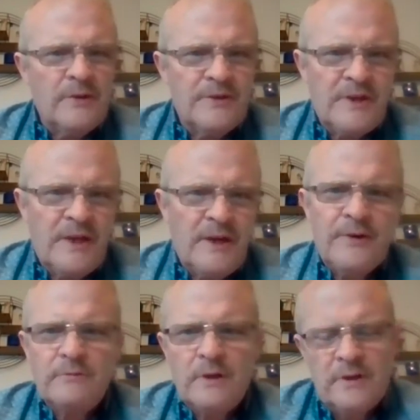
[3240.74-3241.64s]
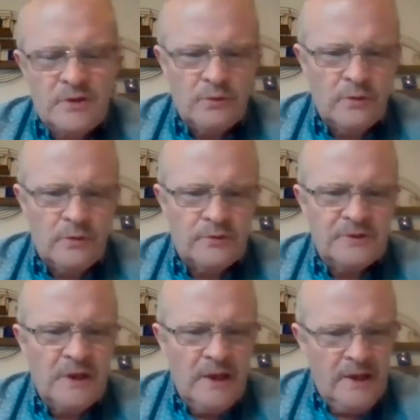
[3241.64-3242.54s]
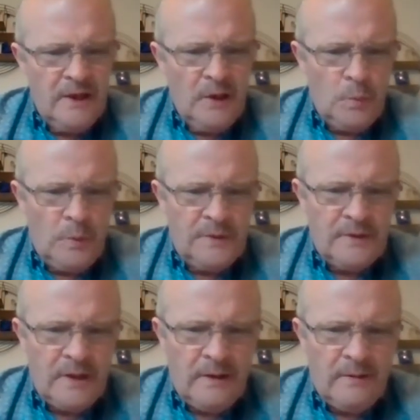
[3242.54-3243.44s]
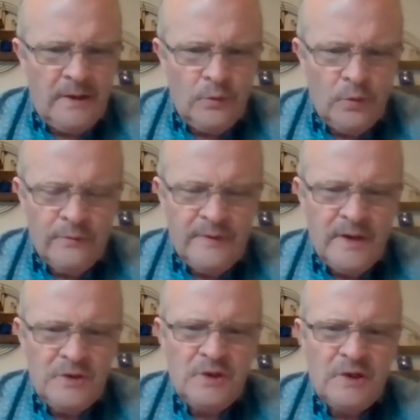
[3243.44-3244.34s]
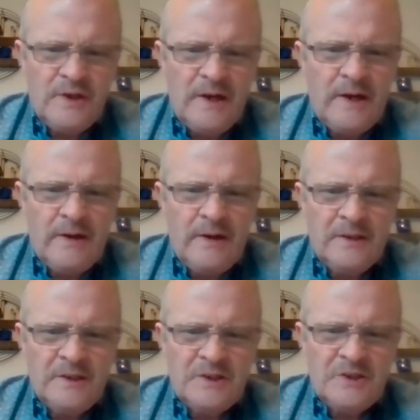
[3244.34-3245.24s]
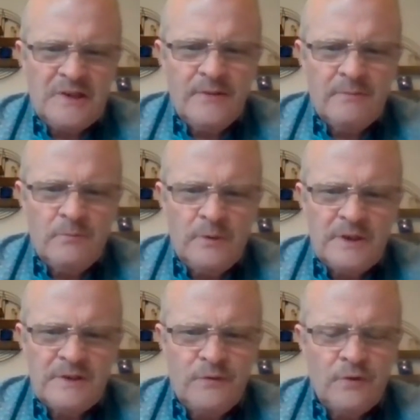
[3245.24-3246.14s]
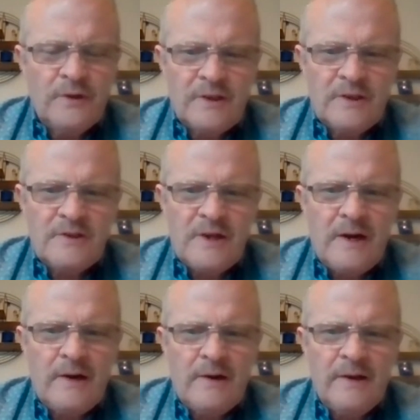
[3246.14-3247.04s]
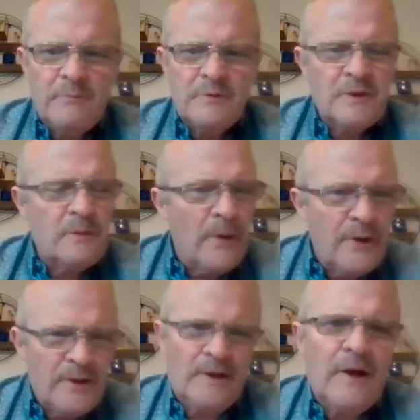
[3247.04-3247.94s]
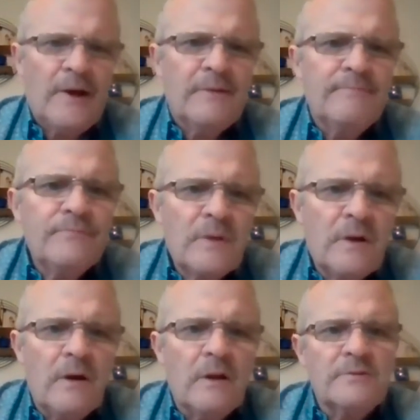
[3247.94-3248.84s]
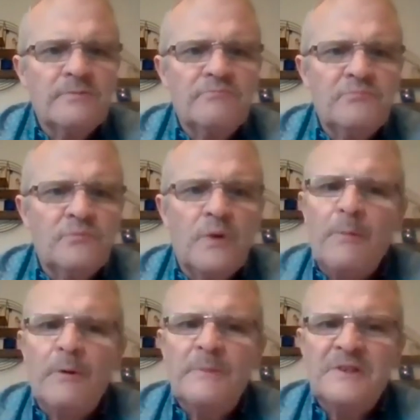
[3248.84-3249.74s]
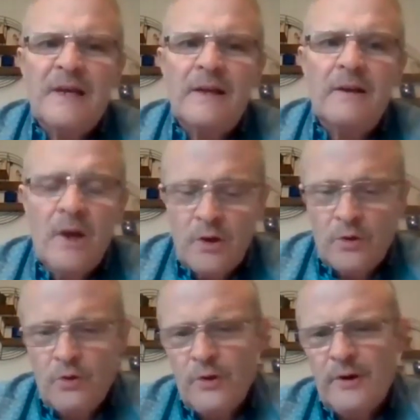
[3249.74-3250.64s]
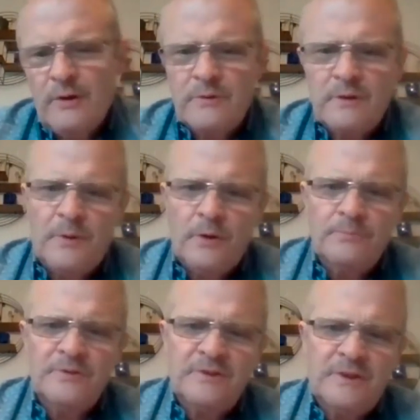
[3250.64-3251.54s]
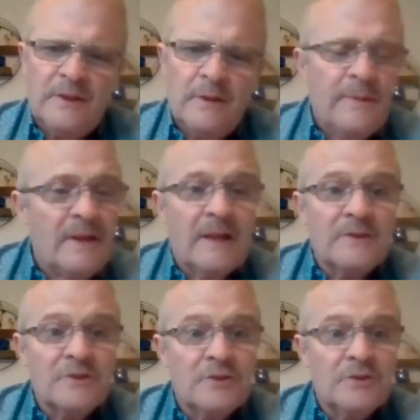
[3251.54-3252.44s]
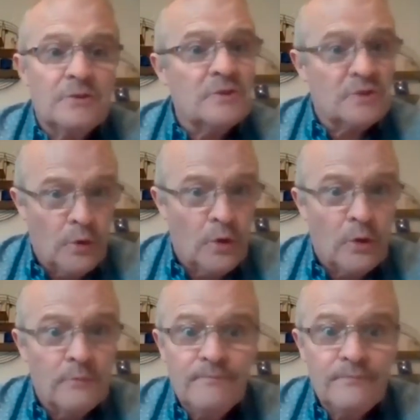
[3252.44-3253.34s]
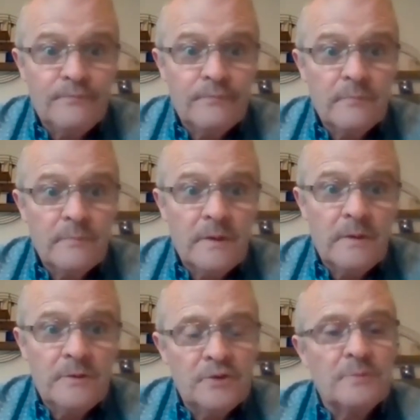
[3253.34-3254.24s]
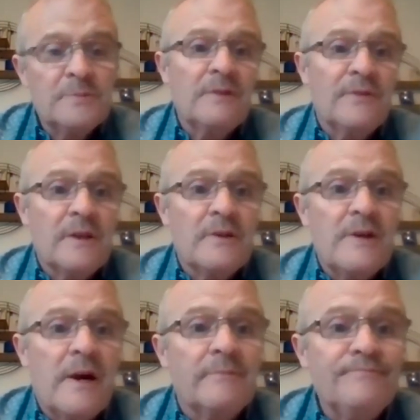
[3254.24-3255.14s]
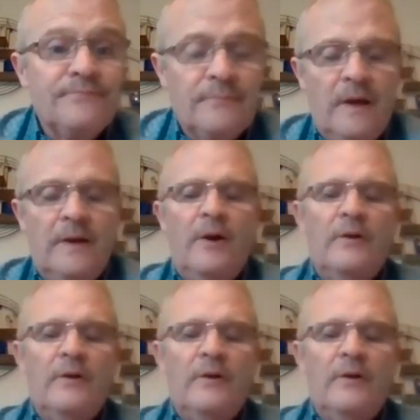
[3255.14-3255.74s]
down on his shoulders with an Ovation guitar, and he's standing with his foot on the guitar, and he was an American guy called Robert Mizzell, going around the pubs in the Midlands doing the solo, just himself and the guitar. And I heard a